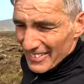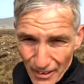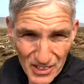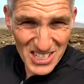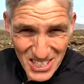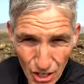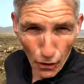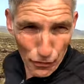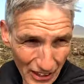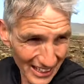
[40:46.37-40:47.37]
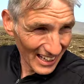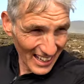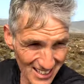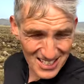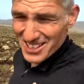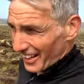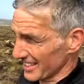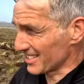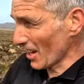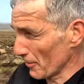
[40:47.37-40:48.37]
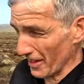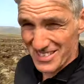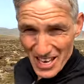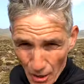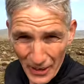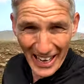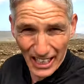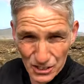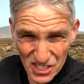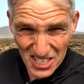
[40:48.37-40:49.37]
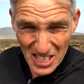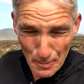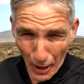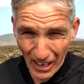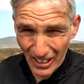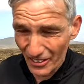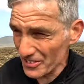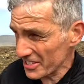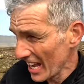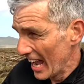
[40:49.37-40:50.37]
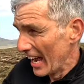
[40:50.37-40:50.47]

there is nothing in sight. So there's no electricity pylons,